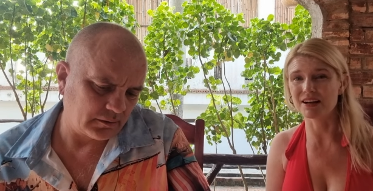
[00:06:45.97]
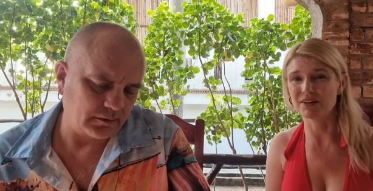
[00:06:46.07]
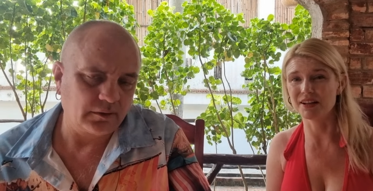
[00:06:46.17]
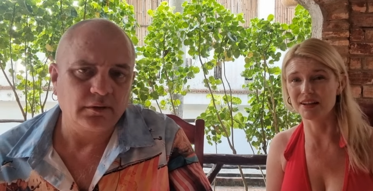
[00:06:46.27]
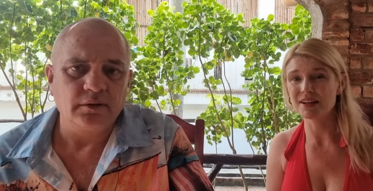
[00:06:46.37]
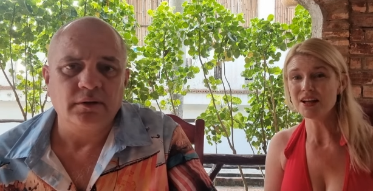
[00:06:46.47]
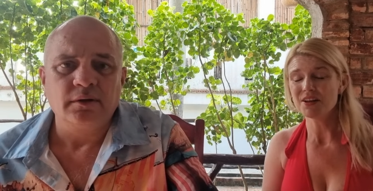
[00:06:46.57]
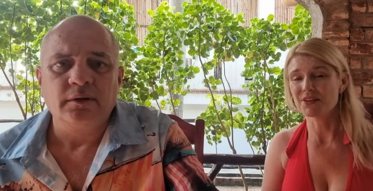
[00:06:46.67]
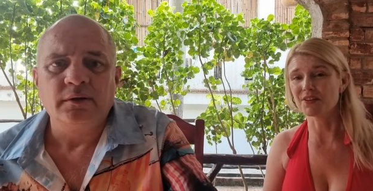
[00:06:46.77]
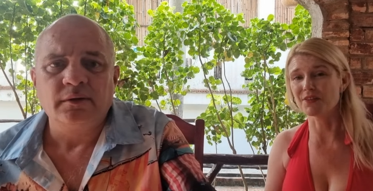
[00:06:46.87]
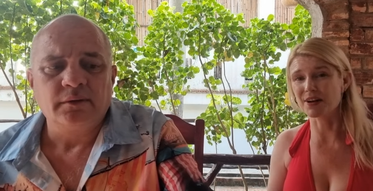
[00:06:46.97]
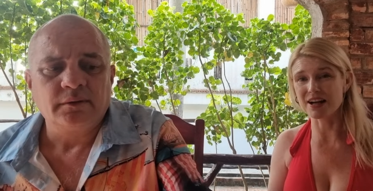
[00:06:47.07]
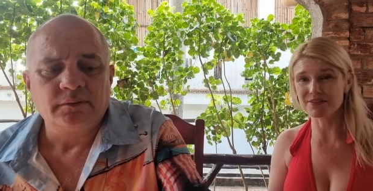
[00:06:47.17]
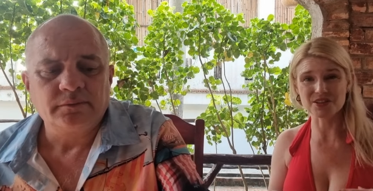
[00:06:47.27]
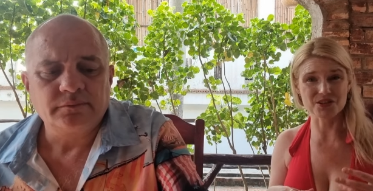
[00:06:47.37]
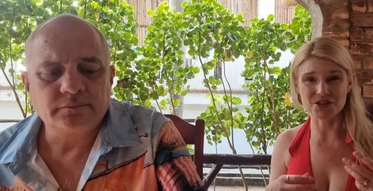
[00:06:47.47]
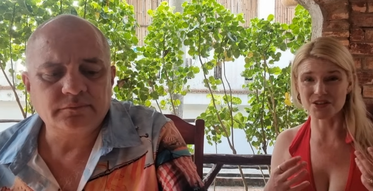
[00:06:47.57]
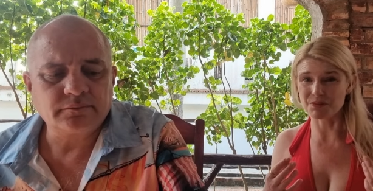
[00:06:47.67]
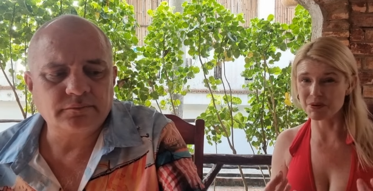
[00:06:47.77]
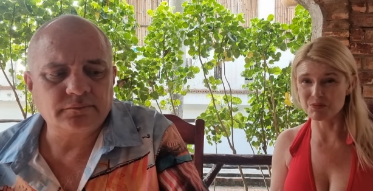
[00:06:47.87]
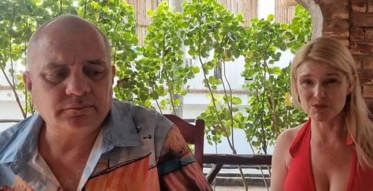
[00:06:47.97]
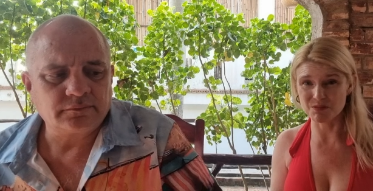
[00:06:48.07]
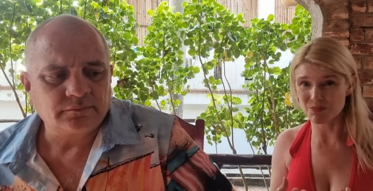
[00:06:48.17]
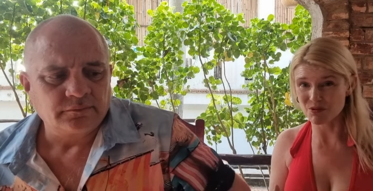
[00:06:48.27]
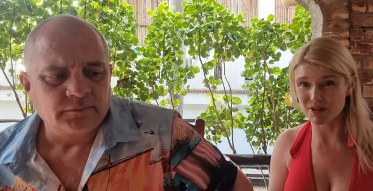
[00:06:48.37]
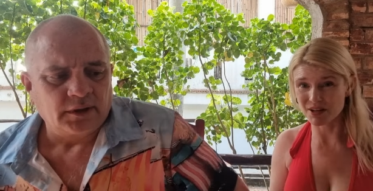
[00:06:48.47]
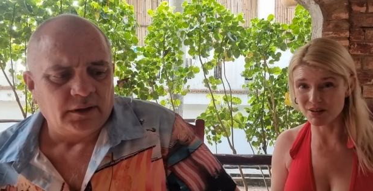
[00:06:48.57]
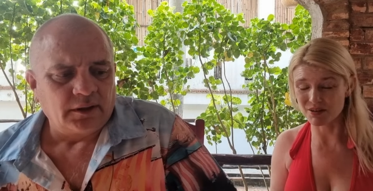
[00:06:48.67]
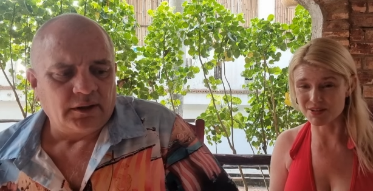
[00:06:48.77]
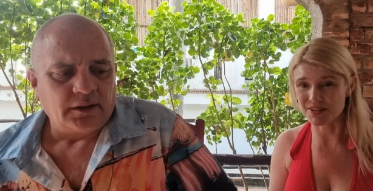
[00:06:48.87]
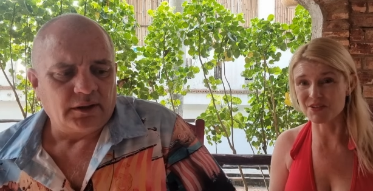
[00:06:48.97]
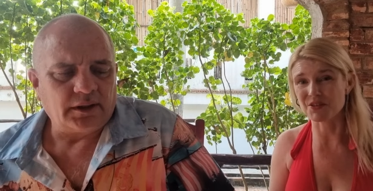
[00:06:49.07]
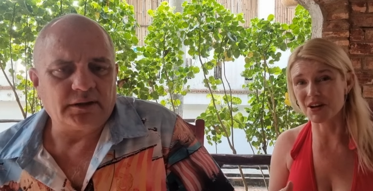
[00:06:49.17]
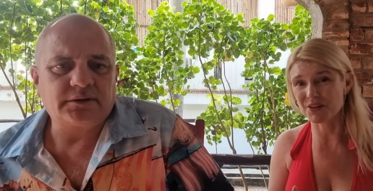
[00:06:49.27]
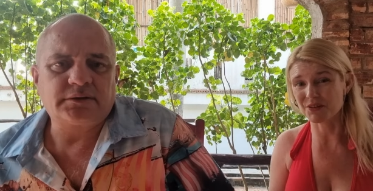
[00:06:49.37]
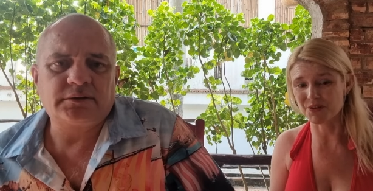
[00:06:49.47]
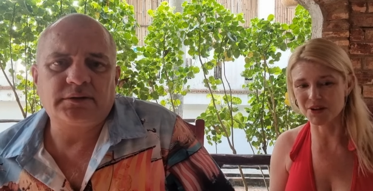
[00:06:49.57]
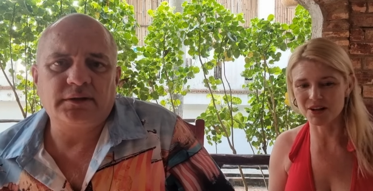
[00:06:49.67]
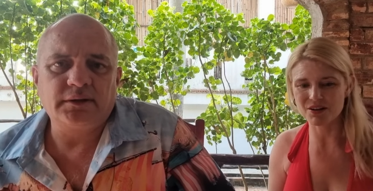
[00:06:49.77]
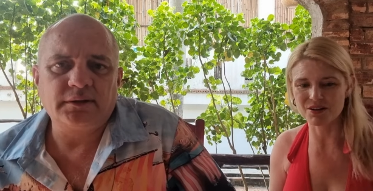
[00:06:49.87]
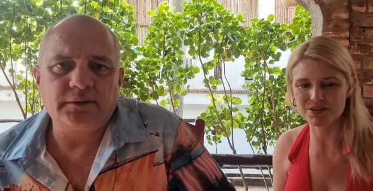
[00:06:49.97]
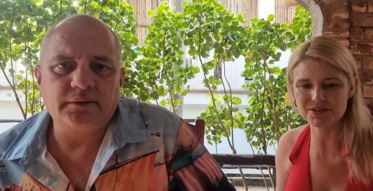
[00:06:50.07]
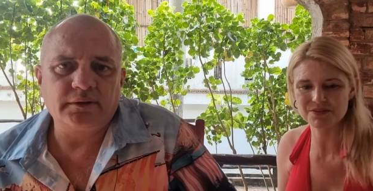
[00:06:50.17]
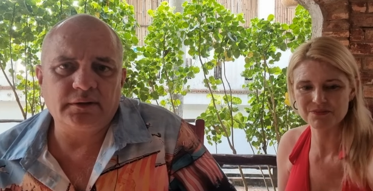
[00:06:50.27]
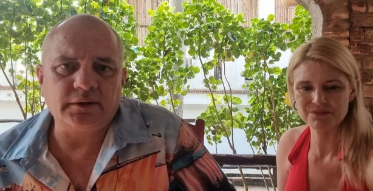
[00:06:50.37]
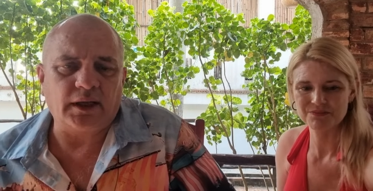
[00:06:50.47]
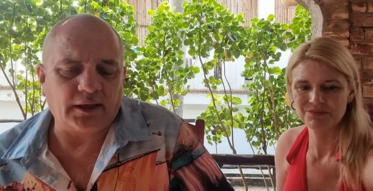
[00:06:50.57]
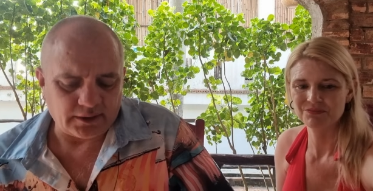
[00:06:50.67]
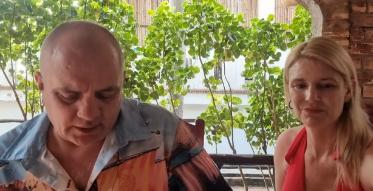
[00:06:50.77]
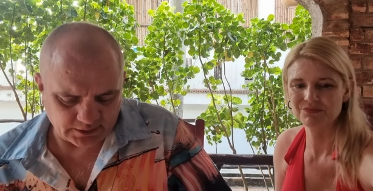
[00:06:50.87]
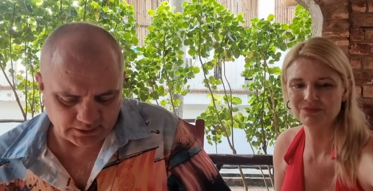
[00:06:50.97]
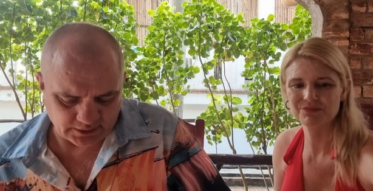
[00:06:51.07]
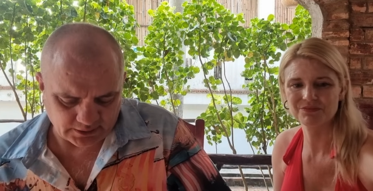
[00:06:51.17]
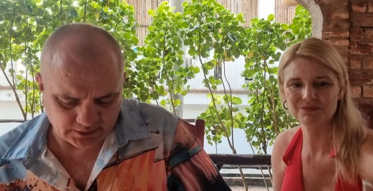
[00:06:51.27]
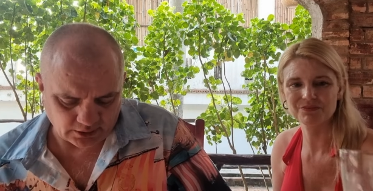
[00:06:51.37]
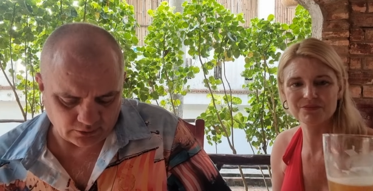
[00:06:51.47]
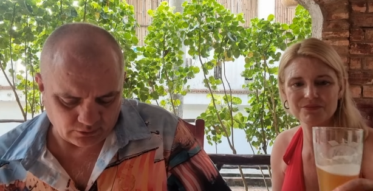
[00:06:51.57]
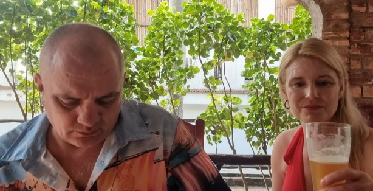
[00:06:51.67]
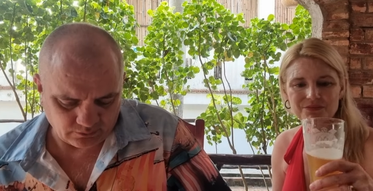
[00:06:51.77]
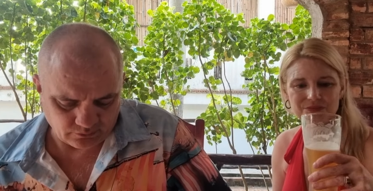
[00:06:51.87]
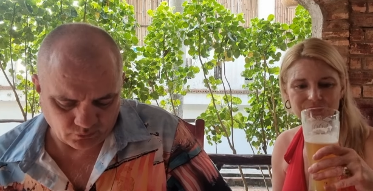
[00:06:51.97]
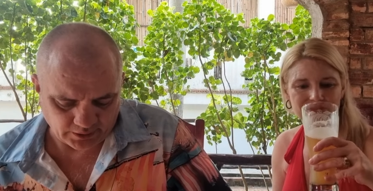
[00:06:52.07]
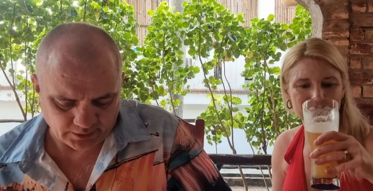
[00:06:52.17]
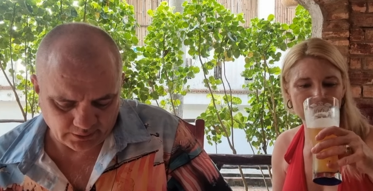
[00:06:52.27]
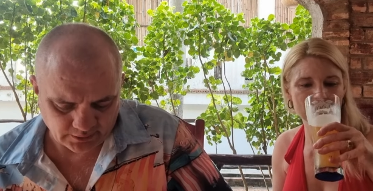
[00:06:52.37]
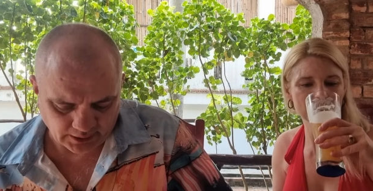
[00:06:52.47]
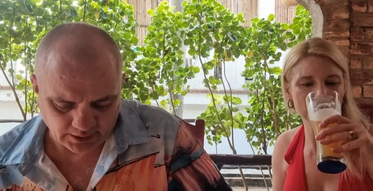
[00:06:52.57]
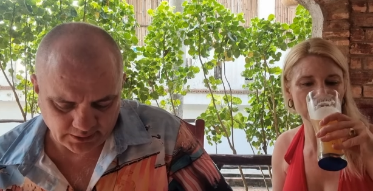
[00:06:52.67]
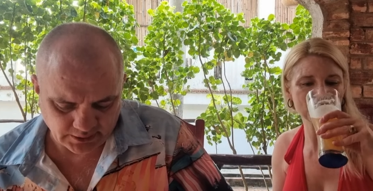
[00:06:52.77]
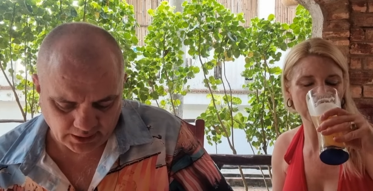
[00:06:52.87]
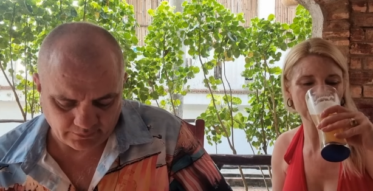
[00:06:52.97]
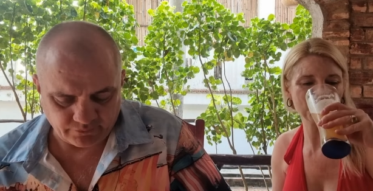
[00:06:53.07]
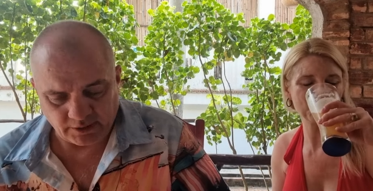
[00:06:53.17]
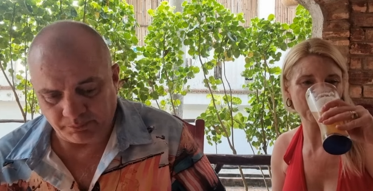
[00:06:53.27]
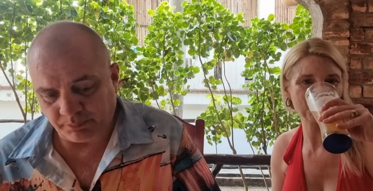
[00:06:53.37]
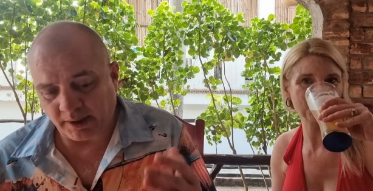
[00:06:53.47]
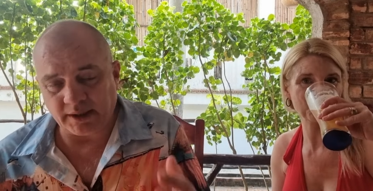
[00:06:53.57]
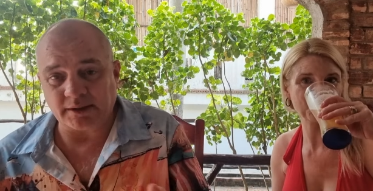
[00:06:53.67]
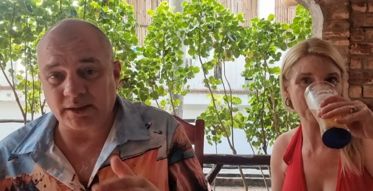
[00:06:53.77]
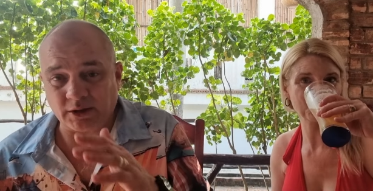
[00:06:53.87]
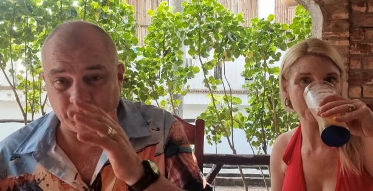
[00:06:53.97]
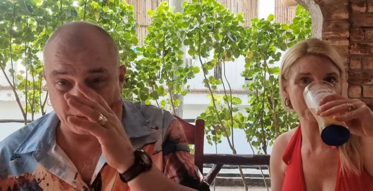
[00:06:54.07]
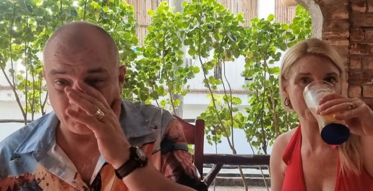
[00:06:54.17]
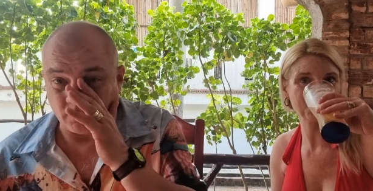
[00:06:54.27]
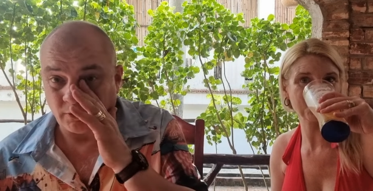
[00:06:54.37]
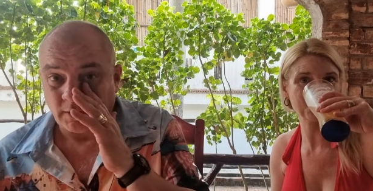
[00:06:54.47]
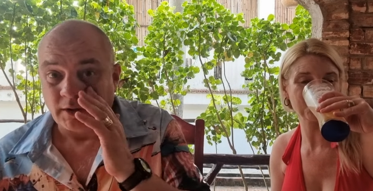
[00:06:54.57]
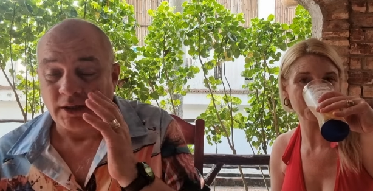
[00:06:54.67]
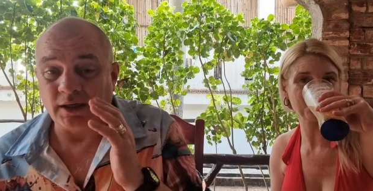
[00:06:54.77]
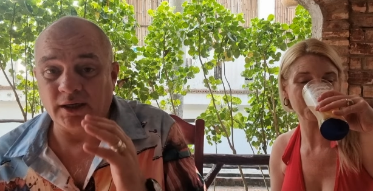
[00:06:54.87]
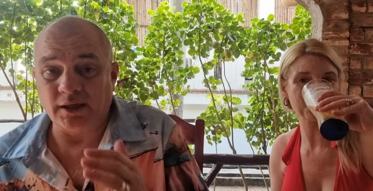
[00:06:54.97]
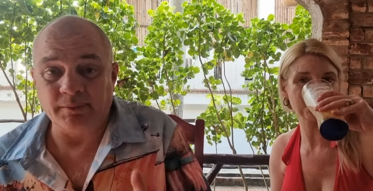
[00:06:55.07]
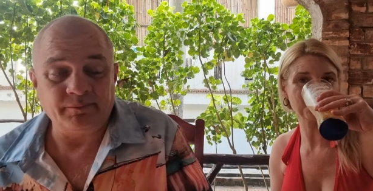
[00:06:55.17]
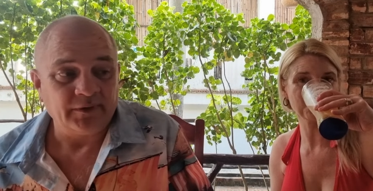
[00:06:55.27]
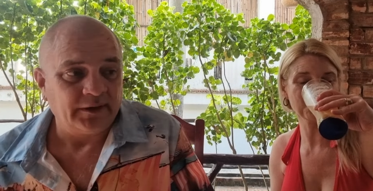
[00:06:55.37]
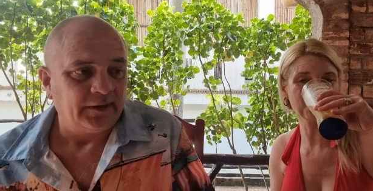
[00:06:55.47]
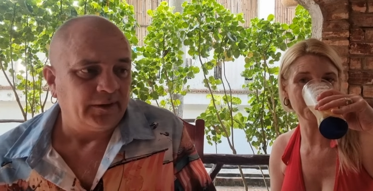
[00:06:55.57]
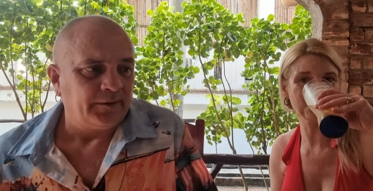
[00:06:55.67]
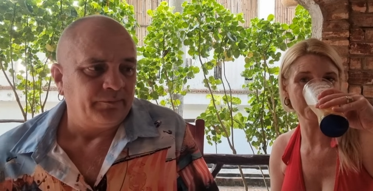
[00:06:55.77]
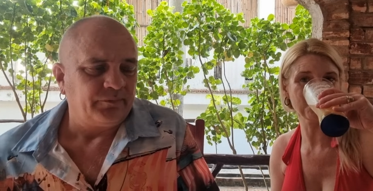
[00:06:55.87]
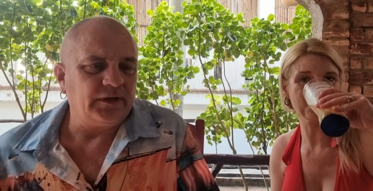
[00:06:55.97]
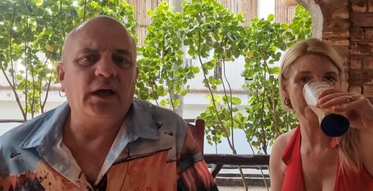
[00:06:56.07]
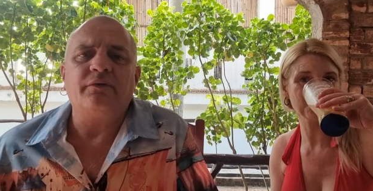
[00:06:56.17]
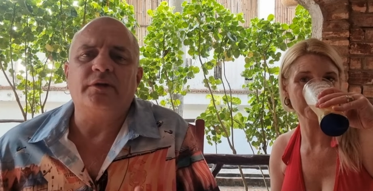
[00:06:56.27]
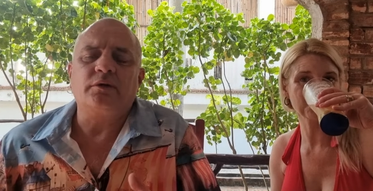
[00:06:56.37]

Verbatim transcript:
Speaker 1: out here, that the flavours are just going to be more and more enhanced as you it's, go through the glass.
Speaker 2: Yeah, it's, it's a total win, that is, yeah. you paid a little bit more. Um, yeah, over the